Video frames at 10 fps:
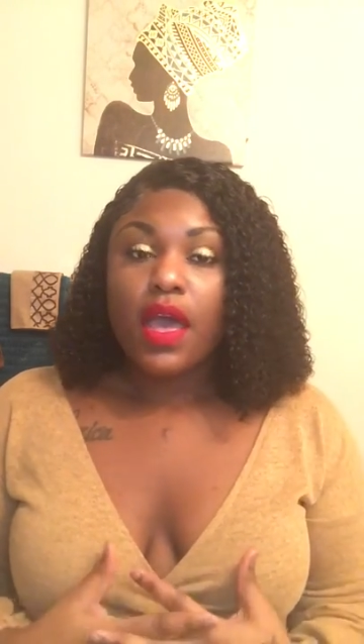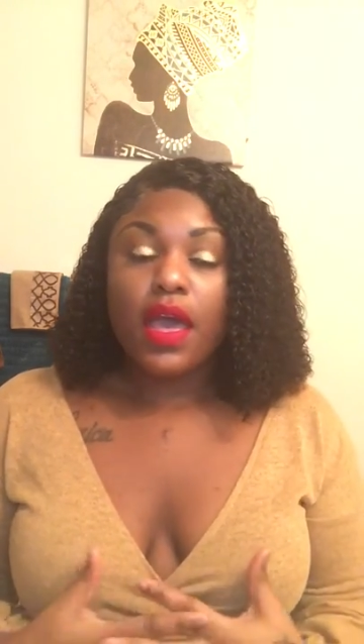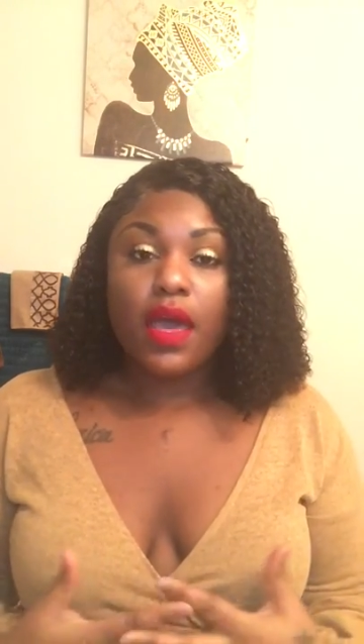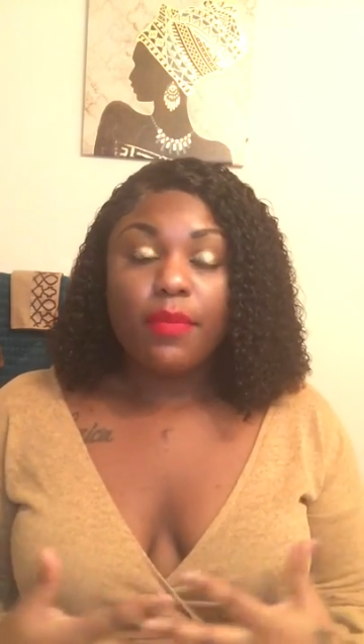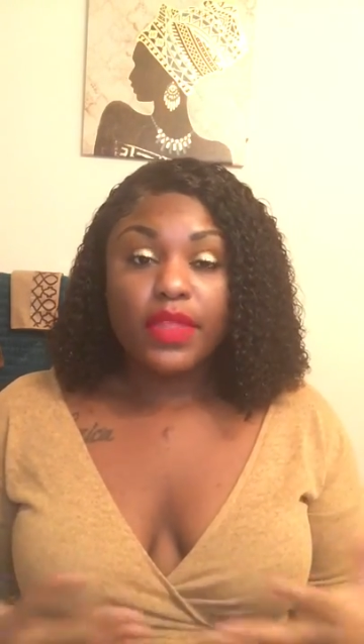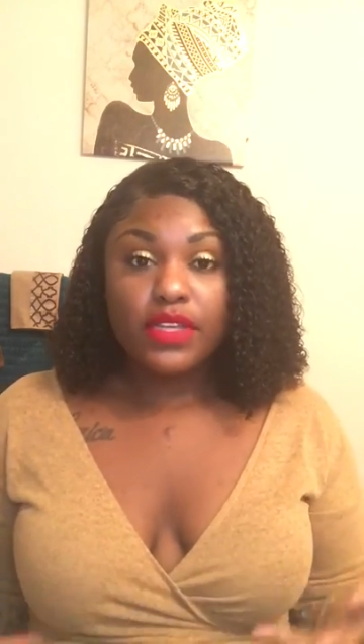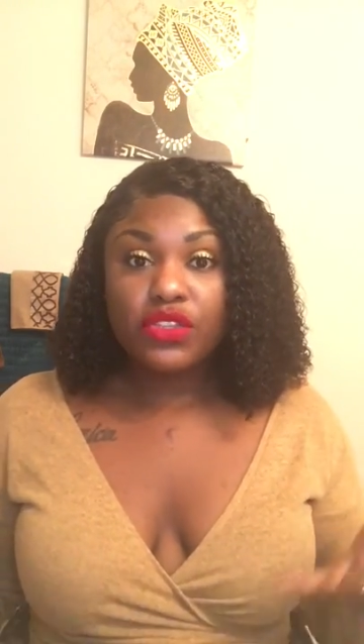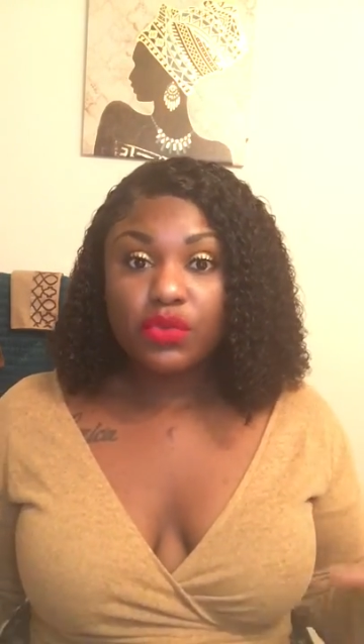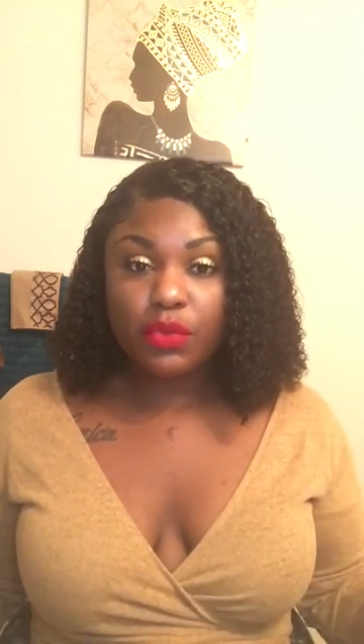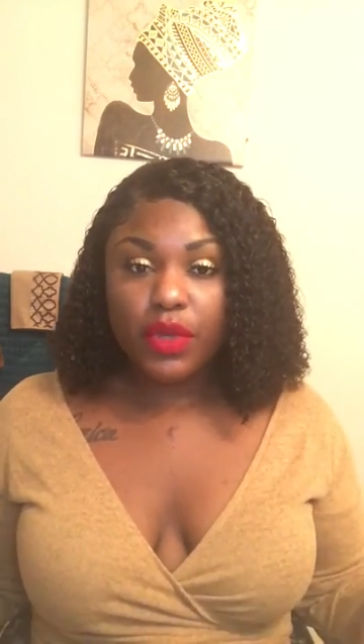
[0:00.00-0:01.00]
Um,
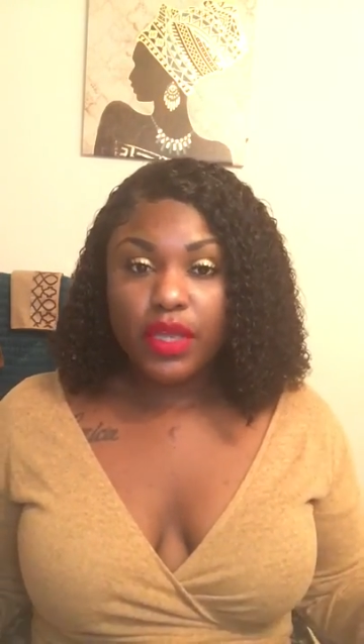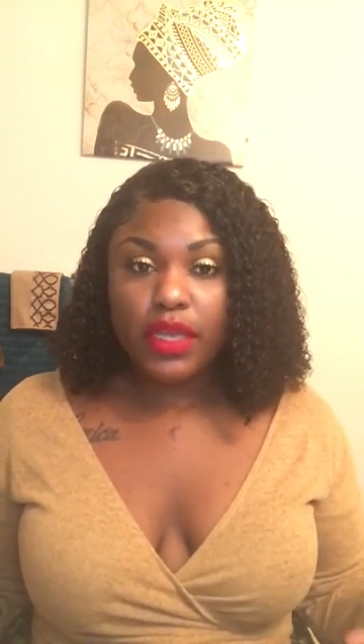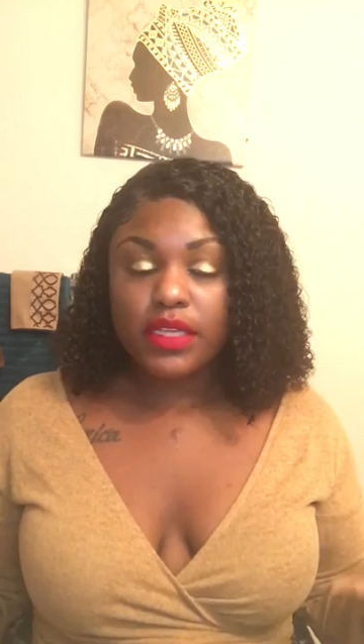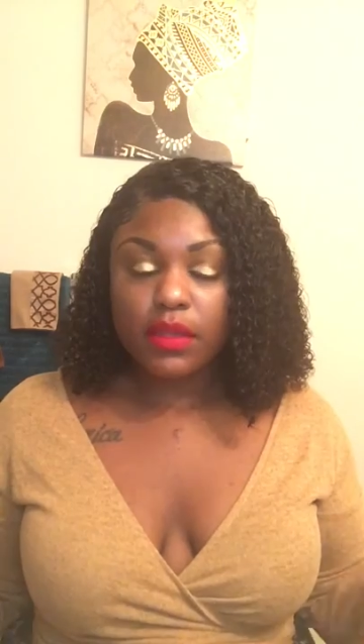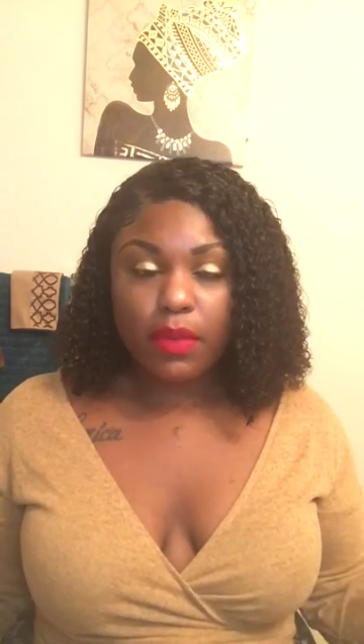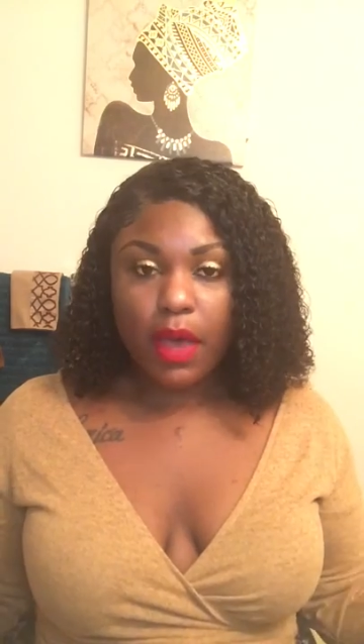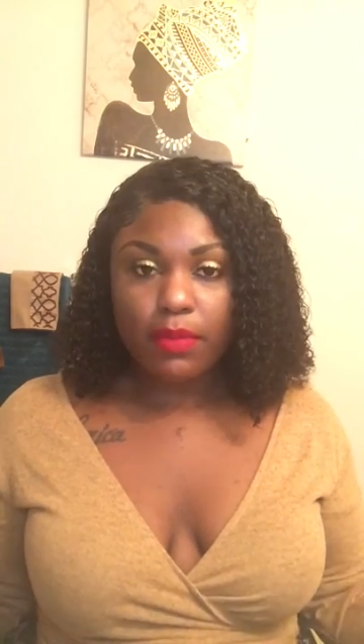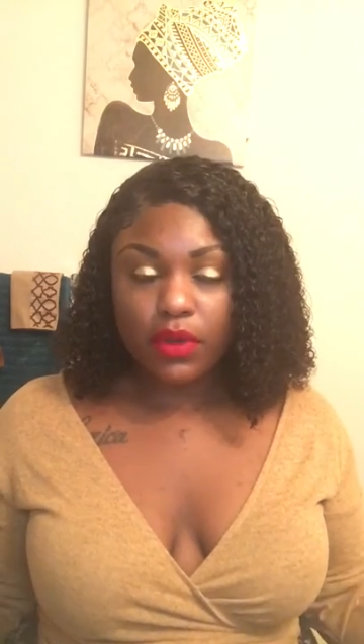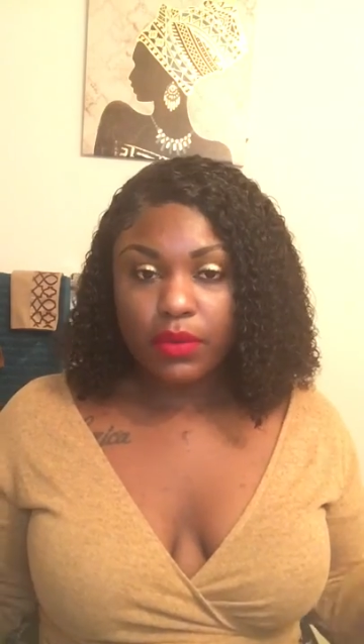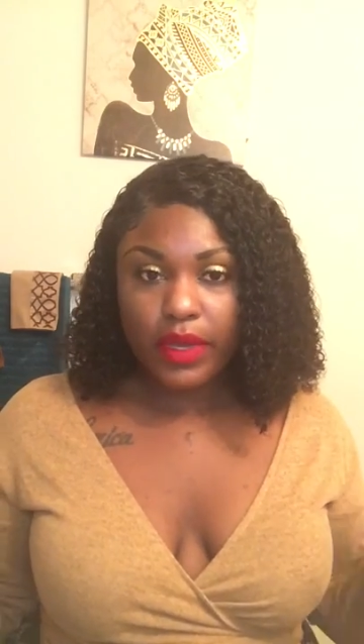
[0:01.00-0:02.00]
this wig is a
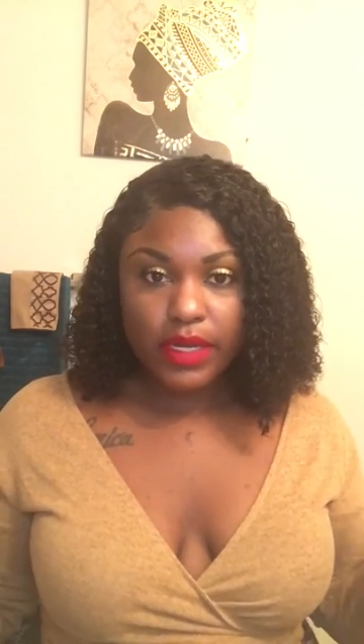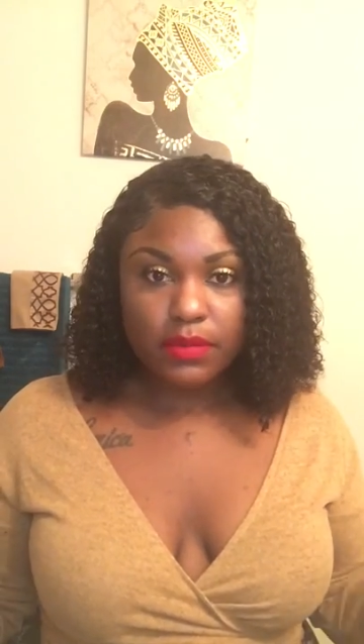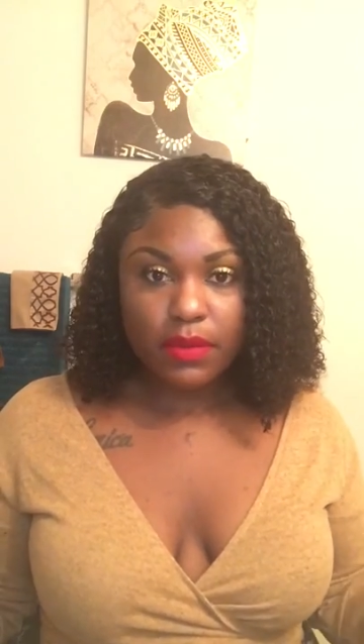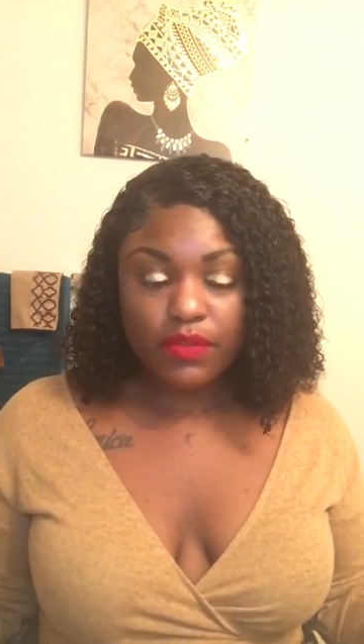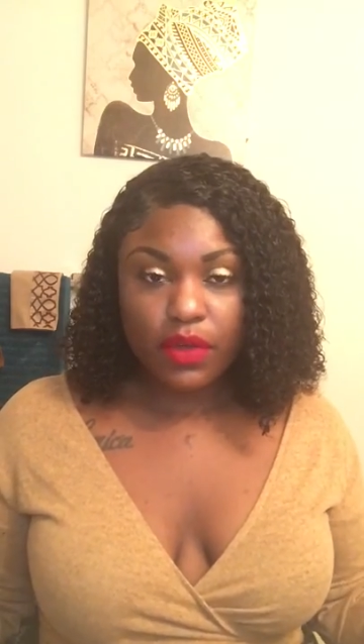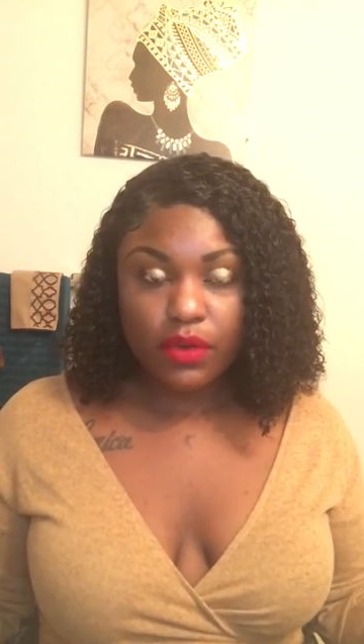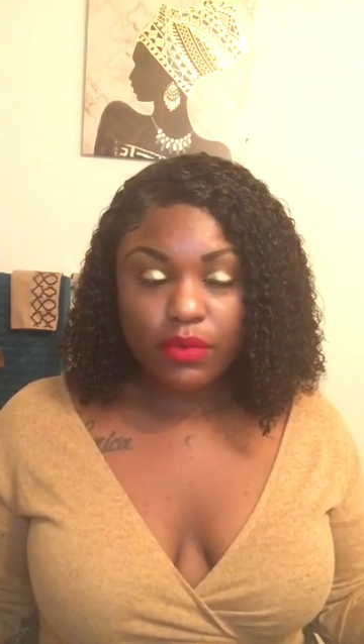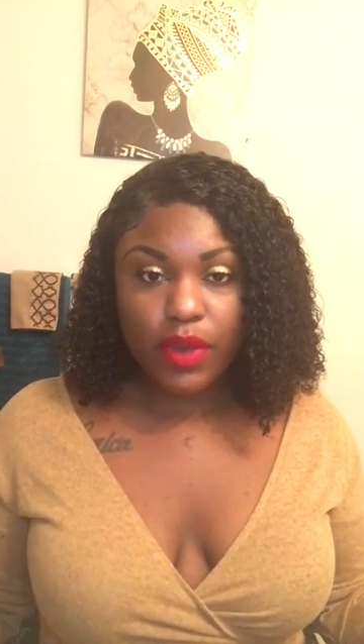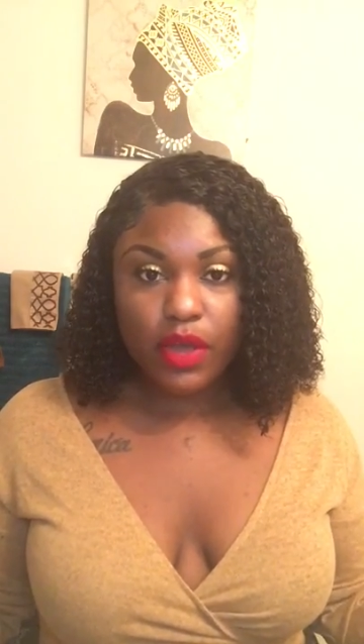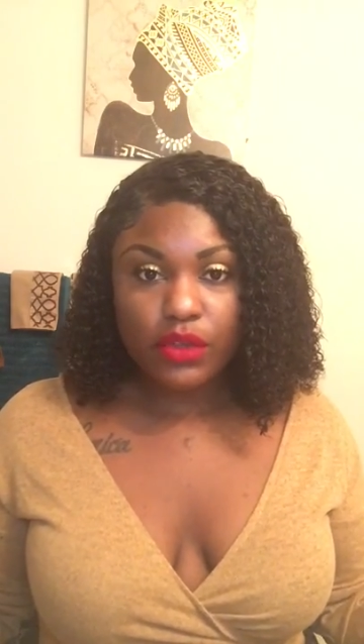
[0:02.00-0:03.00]
popular wig that's been floating
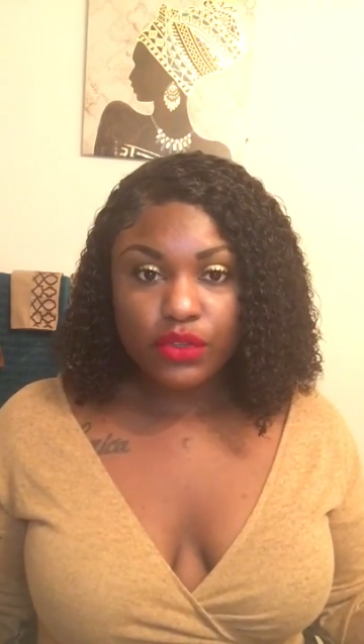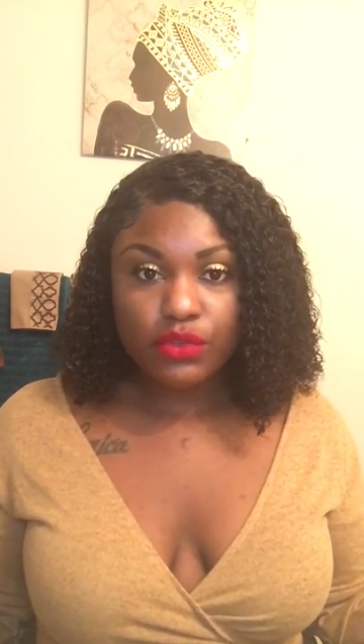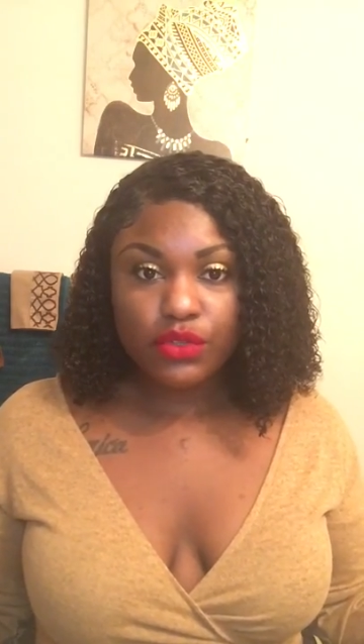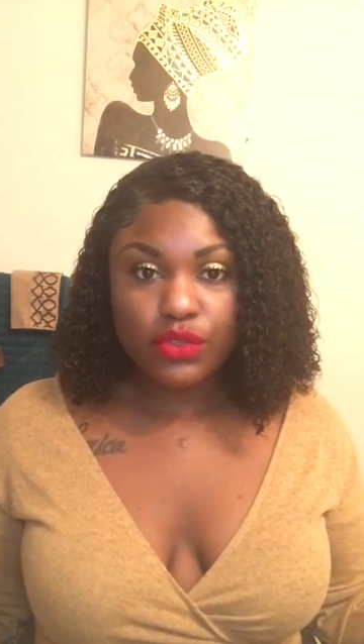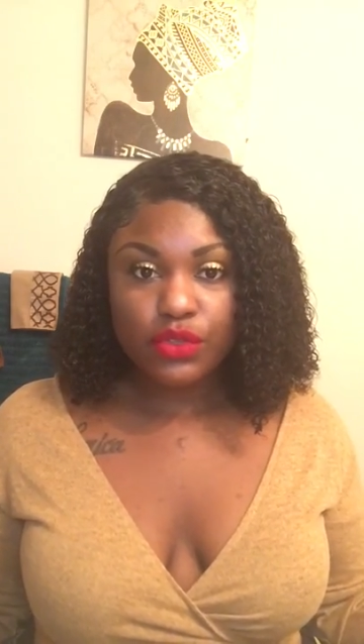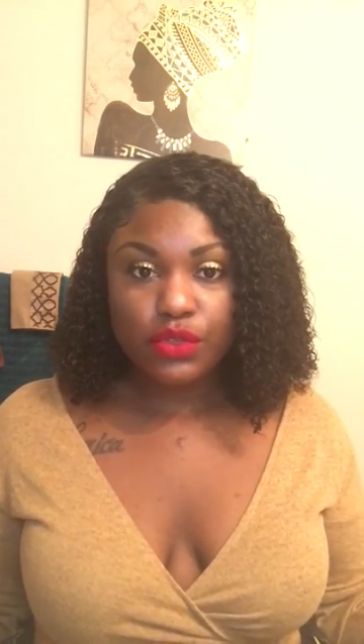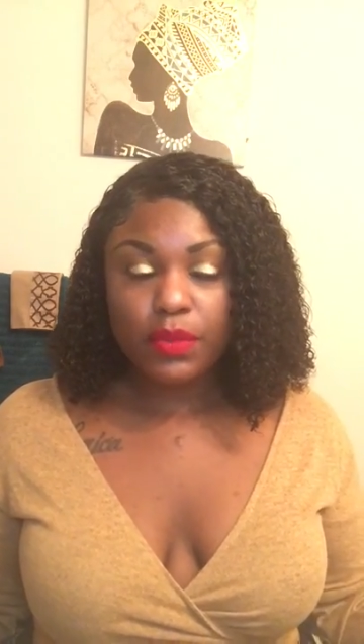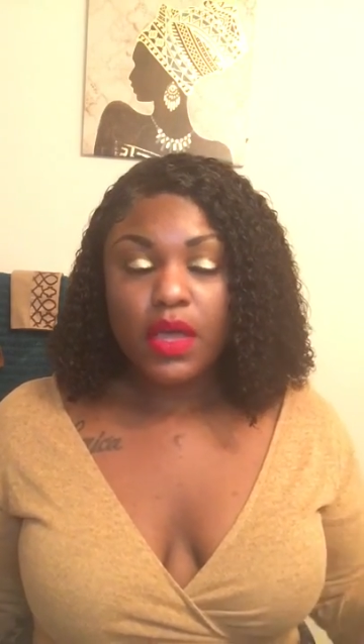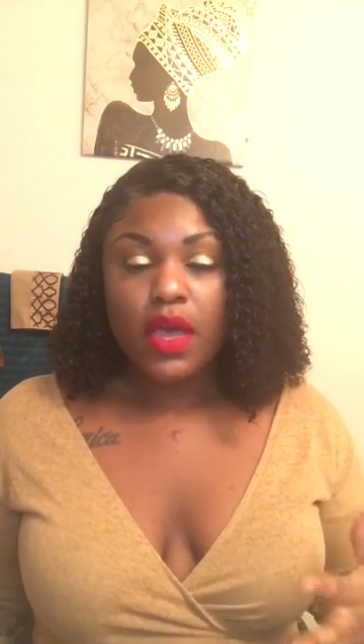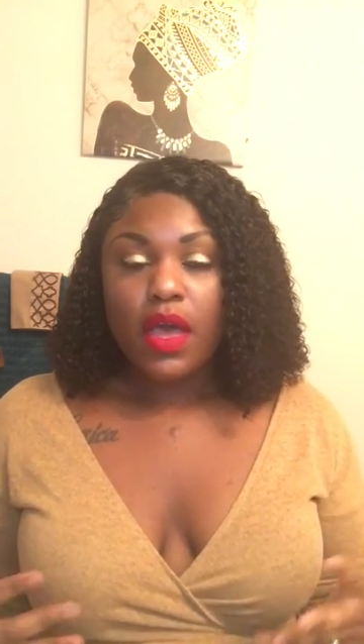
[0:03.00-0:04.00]
around YouTube.